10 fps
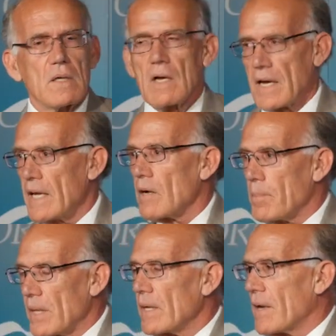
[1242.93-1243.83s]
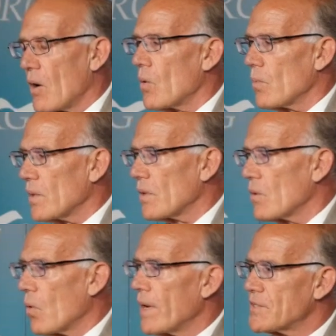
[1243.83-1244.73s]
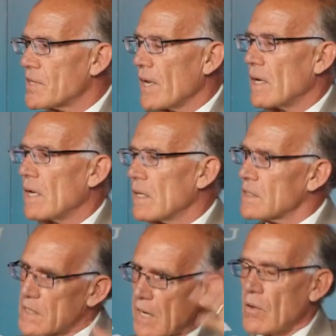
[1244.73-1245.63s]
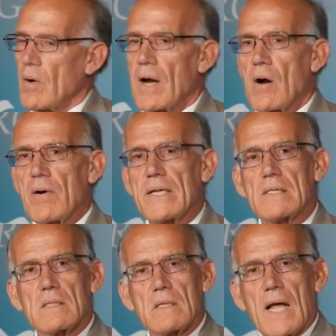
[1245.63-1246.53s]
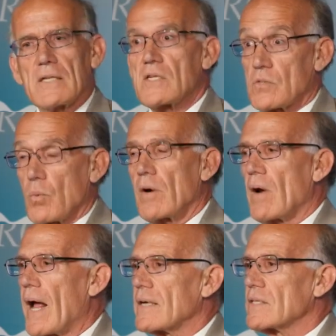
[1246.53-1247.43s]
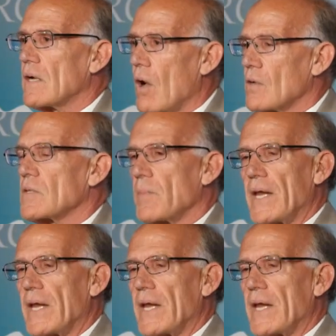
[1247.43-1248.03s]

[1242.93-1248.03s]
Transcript: again, a billionaire with orange skin and this yellow hair, and he has this weird accent, awesome.